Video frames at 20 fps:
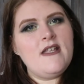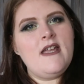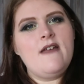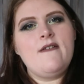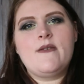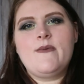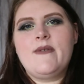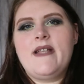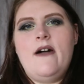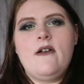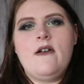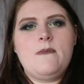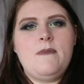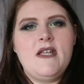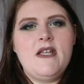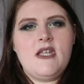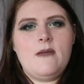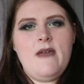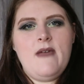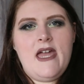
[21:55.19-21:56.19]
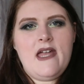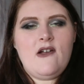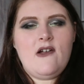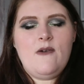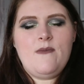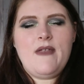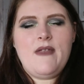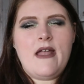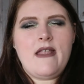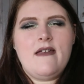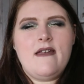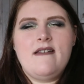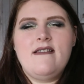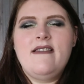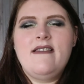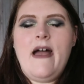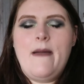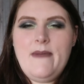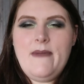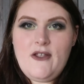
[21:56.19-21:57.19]
If someone else picks your makeup, then
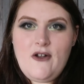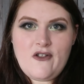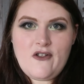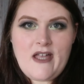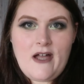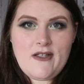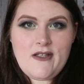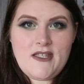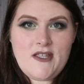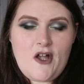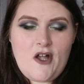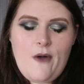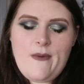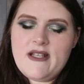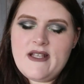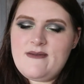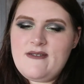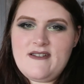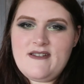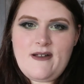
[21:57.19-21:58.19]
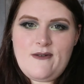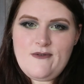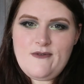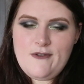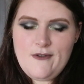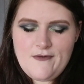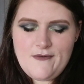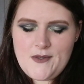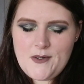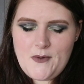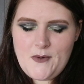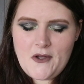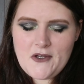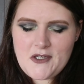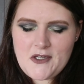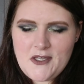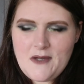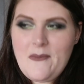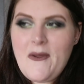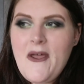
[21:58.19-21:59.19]
let me know down in the comments because I would love to
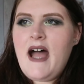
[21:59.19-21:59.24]
watch them.